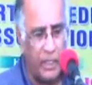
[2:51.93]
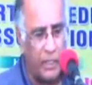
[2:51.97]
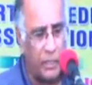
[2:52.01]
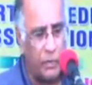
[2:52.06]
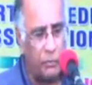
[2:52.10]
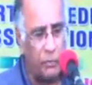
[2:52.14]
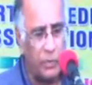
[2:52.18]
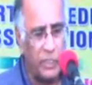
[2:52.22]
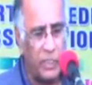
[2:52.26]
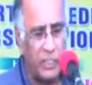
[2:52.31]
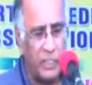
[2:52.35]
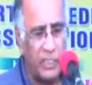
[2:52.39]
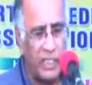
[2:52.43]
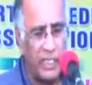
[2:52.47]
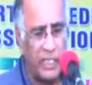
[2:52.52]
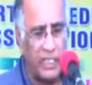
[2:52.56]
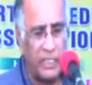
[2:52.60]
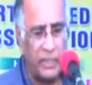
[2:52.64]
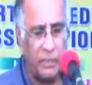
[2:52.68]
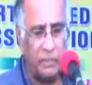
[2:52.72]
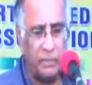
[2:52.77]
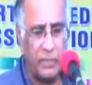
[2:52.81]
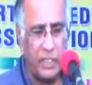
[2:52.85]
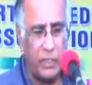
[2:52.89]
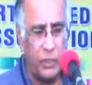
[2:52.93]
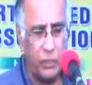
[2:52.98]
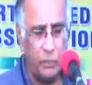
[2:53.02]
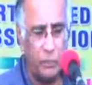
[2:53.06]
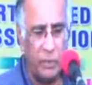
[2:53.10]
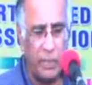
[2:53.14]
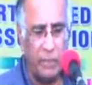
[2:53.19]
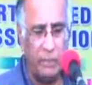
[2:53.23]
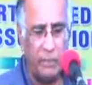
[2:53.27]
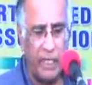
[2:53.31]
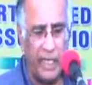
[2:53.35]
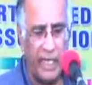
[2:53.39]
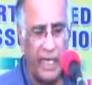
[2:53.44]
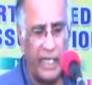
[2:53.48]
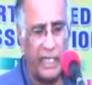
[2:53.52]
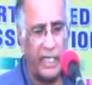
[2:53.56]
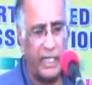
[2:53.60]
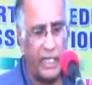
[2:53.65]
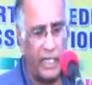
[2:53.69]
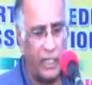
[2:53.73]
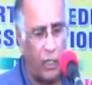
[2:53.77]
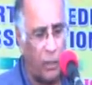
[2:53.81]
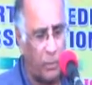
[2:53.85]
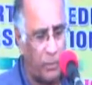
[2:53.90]
which is accepted to be
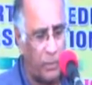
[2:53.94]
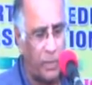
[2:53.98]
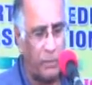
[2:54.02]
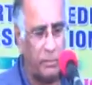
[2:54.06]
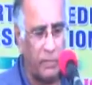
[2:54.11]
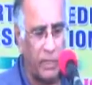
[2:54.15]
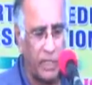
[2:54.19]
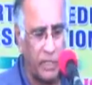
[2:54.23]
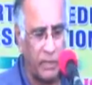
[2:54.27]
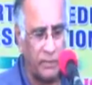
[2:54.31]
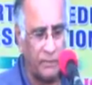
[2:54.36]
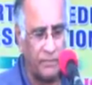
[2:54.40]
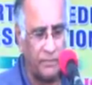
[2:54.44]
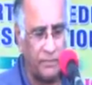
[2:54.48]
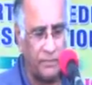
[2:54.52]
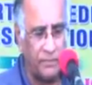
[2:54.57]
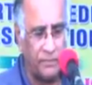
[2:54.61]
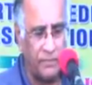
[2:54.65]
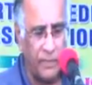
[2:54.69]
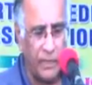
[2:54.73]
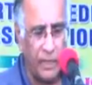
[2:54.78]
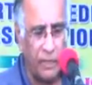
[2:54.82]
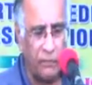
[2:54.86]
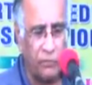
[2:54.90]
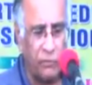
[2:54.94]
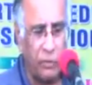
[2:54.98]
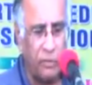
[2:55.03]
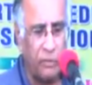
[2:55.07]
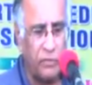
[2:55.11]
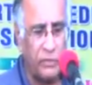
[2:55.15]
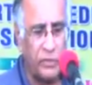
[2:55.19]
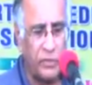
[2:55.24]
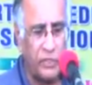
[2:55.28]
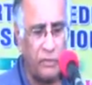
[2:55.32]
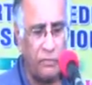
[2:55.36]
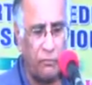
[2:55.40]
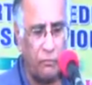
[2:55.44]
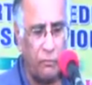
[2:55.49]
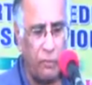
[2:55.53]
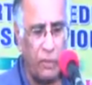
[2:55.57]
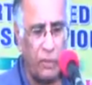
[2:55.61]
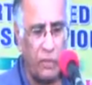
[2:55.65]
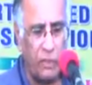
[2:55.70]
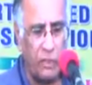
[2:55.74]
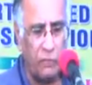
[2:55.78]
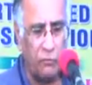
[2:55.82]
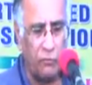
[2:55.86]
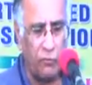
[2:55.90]
mechanically optimal
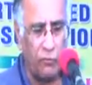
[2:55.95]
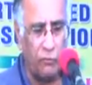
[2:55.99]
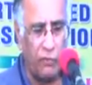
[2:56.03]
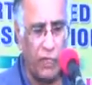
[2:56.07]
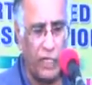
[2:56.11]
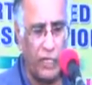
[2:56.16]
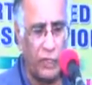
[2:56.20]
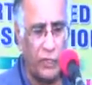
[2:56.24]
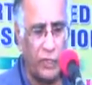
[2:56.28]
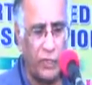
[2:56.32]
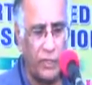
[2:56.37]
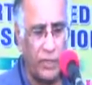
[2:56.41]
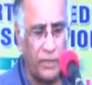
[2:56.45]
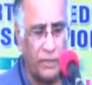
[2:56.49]
for function.